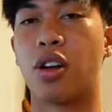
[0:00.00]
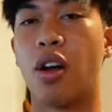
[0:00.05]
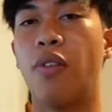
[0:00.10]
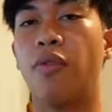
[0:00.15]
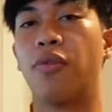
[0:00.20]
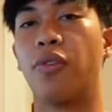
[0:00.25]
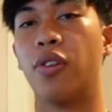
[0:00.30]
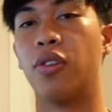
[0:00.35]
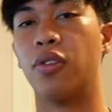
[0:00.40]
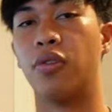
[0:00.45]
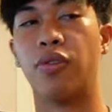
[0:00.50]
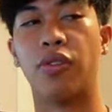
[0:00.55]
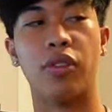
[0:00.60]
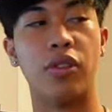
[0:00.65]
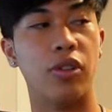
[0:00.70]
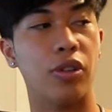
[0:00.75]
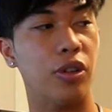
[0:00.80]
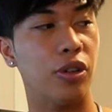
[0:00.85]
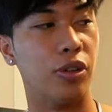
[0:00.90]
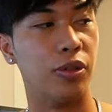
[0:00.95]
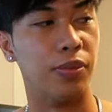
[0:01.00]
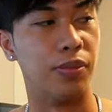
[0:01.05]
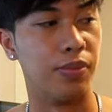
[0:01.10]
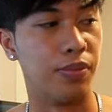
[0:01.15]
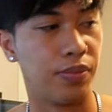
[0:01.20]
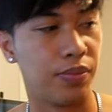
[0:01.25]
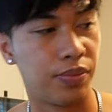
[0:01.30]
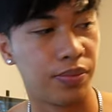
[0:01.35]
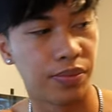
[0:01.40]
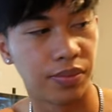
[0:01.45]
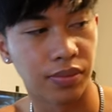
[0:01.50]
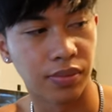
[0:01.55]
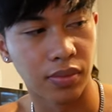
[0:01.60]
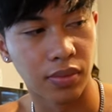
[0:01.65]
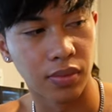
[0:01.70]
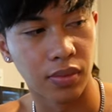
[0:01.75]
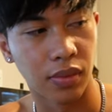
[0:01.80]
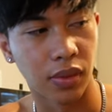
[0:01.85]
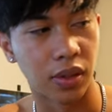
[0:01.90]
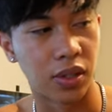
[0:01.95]
comfort for
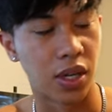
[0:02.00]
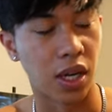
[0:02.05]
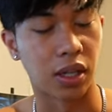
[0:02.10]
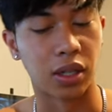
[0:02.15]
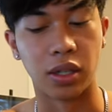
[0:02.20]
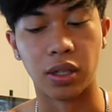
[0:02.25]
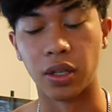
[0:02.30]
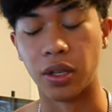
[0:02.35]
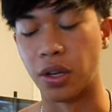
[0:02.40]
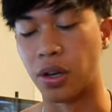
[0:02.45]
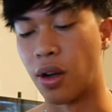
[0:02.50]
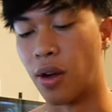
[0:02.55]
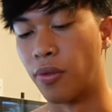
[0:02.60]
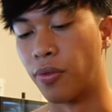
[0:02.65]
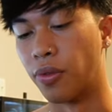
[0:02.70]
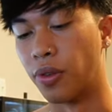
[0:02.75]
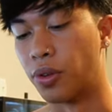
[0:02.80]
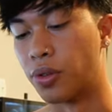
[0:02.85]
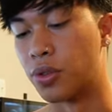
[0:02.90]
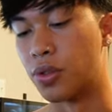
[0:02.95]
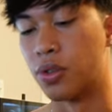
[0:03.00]
technically comfort